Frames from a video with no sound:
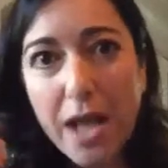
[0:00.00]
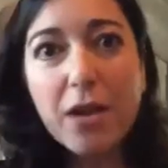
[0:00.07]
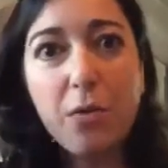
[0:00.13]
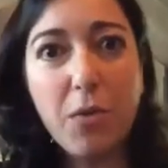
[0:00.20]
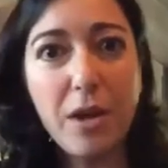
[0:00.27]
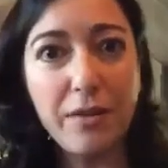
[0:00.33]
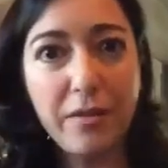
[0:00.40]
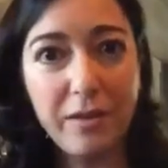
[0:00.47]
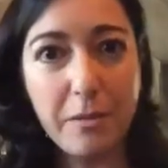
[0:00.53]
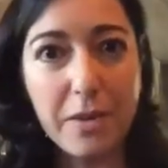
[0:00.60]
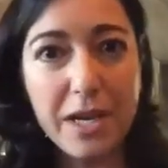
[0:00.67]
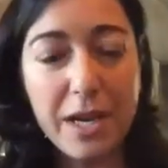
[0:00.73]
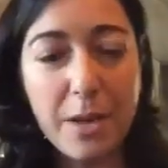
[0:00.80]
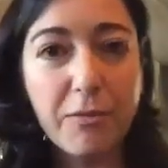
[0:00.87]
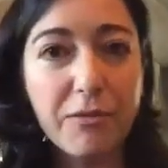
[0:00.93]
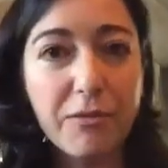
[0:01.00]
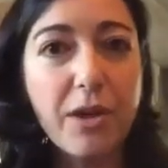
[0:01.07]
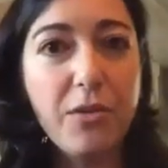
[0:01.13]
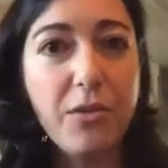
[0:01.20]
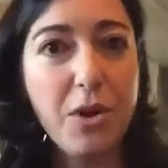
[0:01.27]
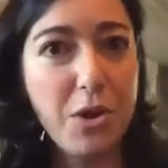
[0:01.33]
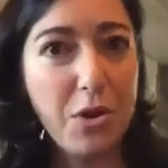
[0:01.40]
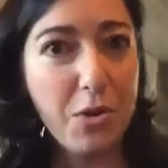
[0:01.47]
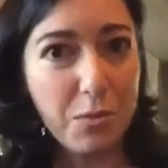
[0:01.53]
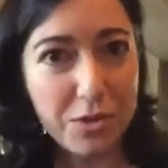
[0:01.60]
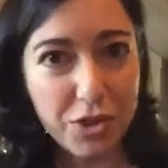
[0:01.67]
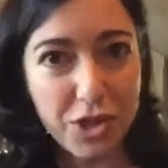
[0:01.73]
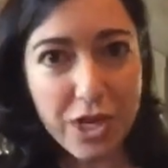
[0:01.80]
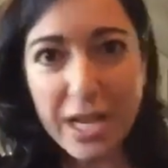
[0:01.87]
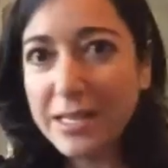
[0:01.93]
while somebody up front was
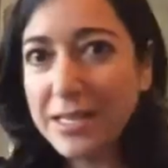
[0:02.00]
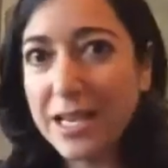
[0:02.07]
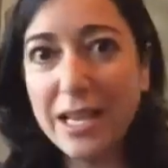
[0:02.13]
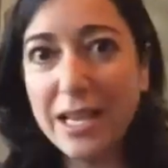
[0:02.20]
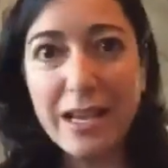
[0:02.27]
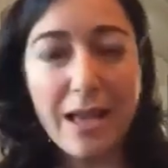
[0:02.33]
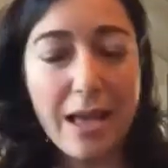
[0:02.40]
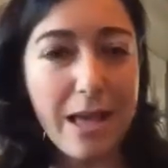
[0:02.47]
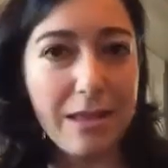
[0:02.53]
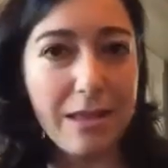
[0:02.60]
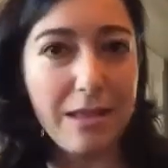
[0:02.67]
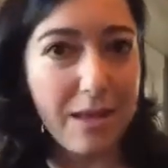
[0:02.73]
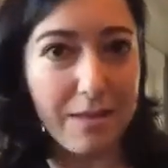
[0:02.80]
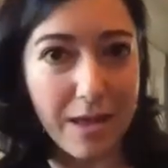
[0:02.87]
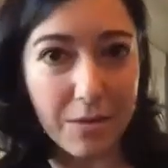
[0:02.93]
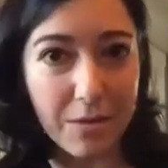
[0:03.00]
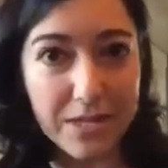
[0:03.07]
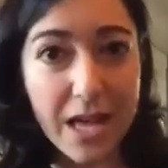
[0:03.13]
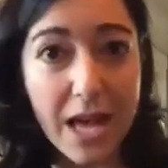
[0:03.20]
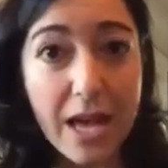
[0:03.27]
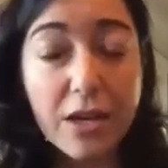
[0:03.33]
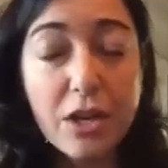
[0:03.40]
chanting, and that was that.